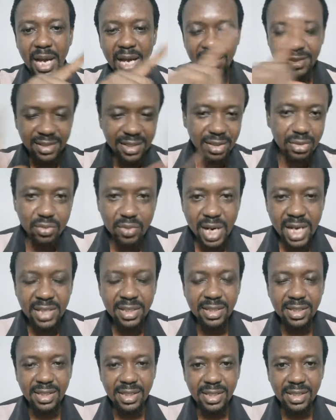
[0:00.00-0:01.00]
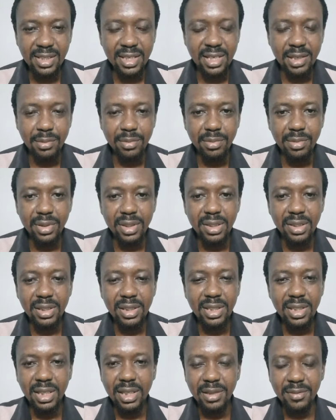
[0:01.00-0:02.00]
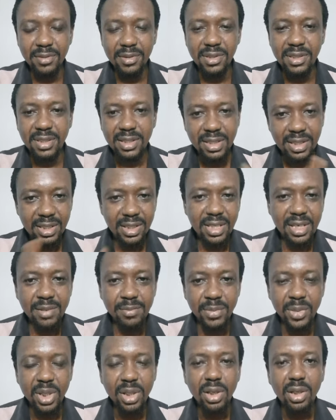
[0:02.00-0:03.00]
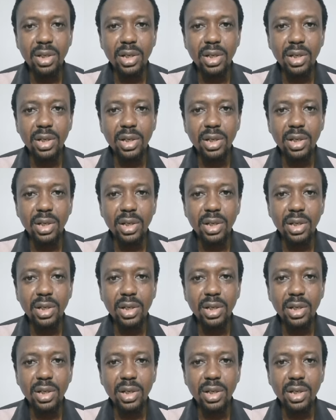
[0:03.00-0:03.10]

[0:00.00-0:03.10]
Antichrist system, the system